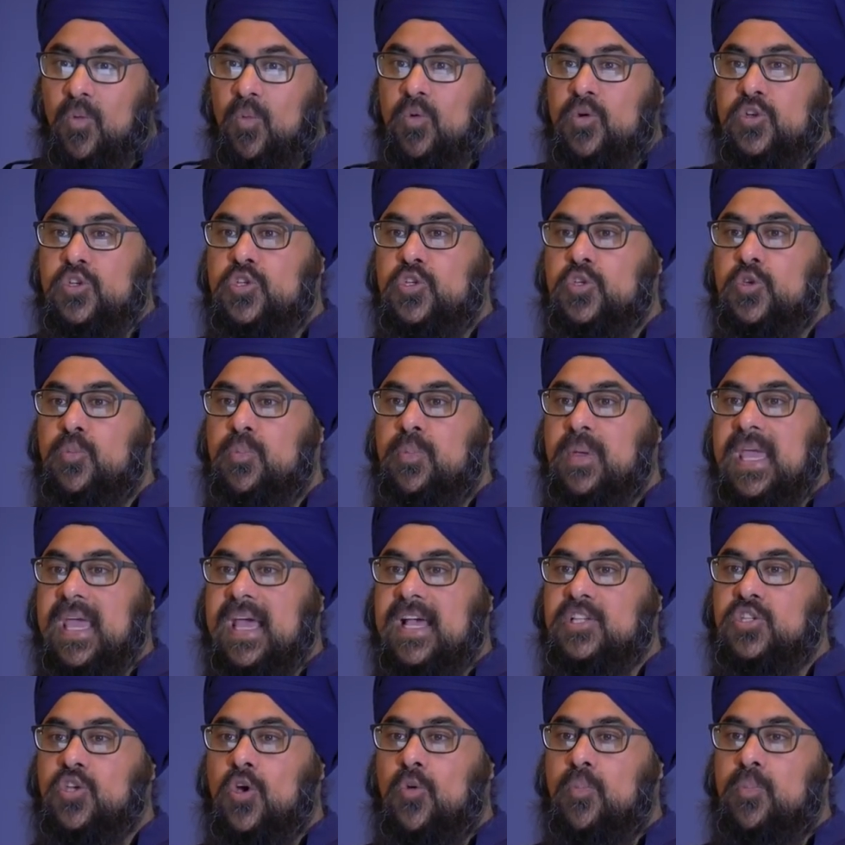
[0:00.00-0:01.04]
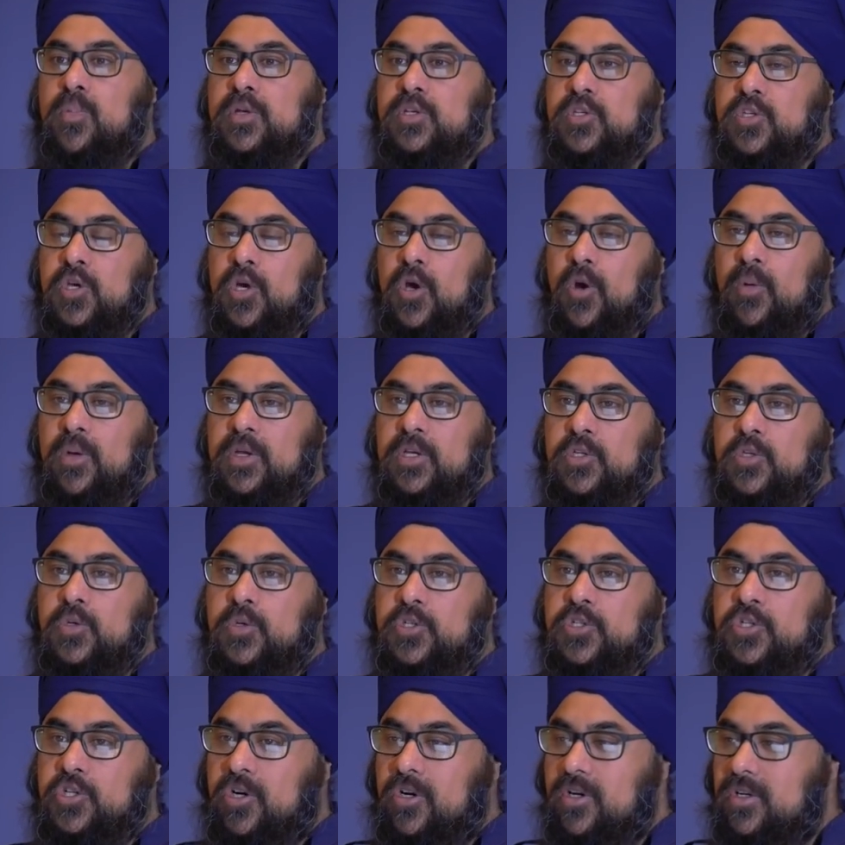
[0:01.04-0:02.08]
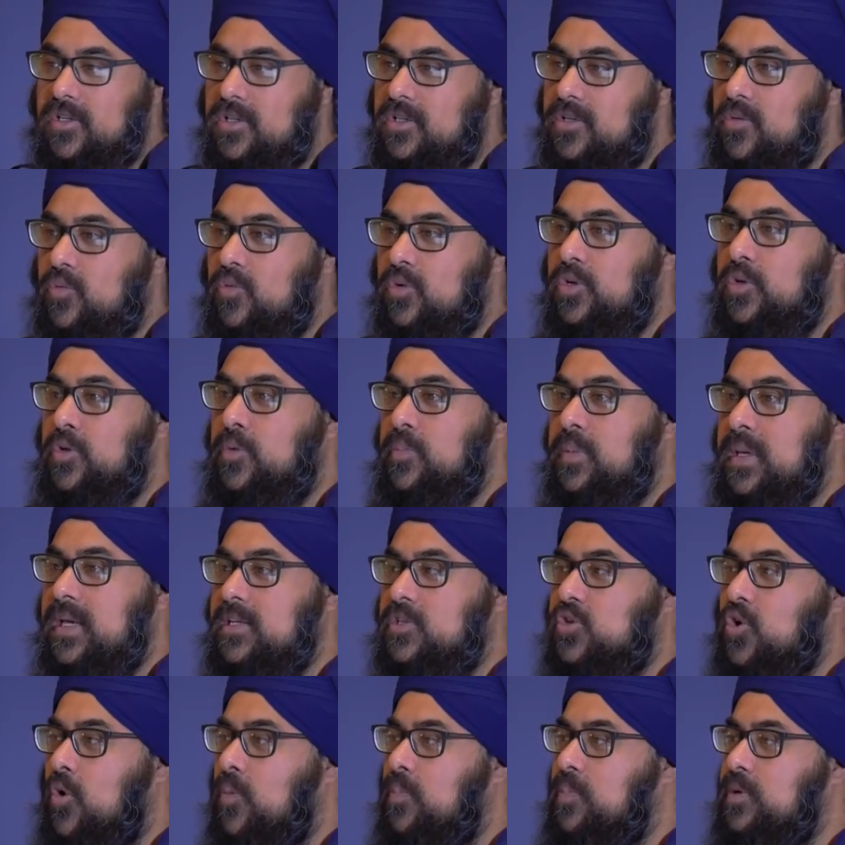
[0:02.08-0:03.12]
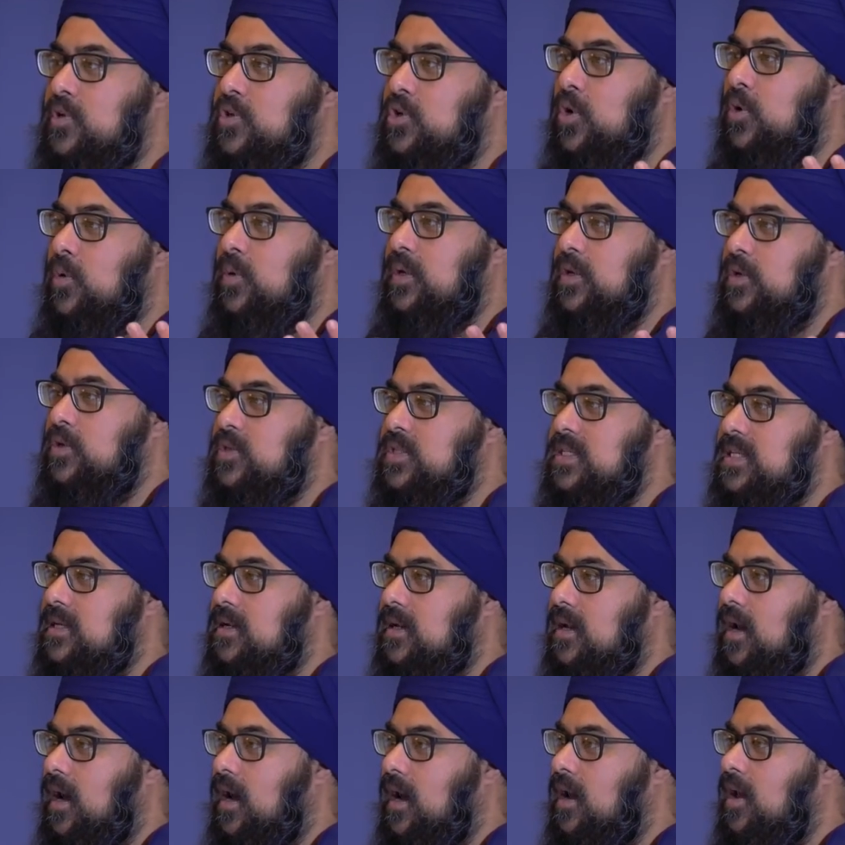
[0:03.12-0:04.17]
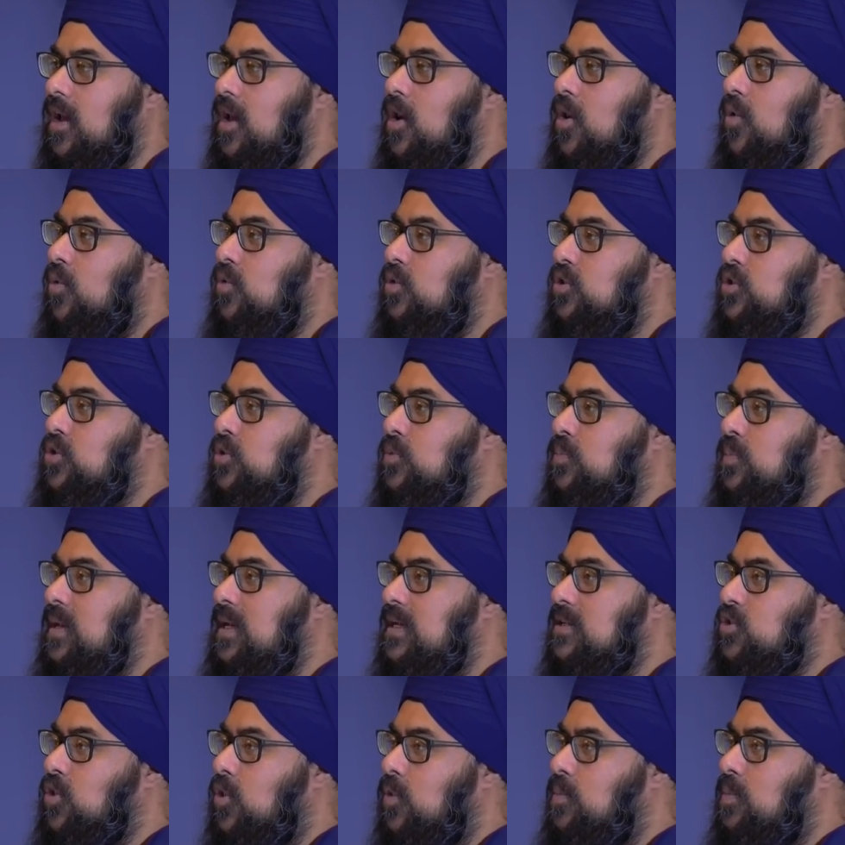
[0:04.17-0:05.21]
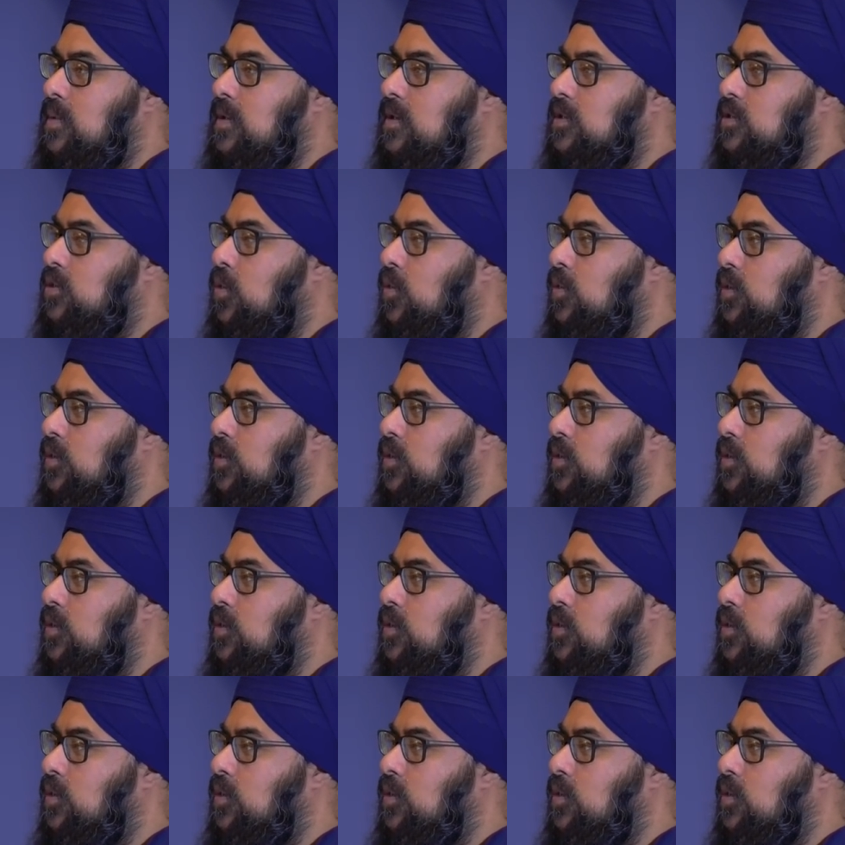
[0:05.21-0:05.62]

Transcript: Would you be as open to going to a church? Would you be as open to going to a synagogue? Would you be as open as